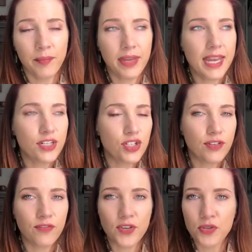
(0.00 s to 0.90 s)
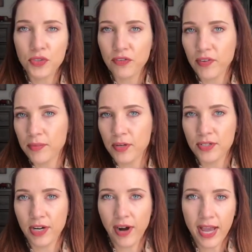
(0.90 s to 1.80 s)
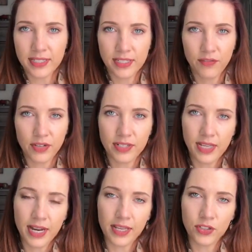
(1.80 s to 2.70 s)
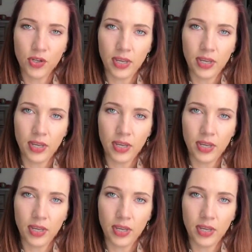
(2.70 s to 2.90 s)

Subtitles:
Each diffuser from doTERRA has different settings.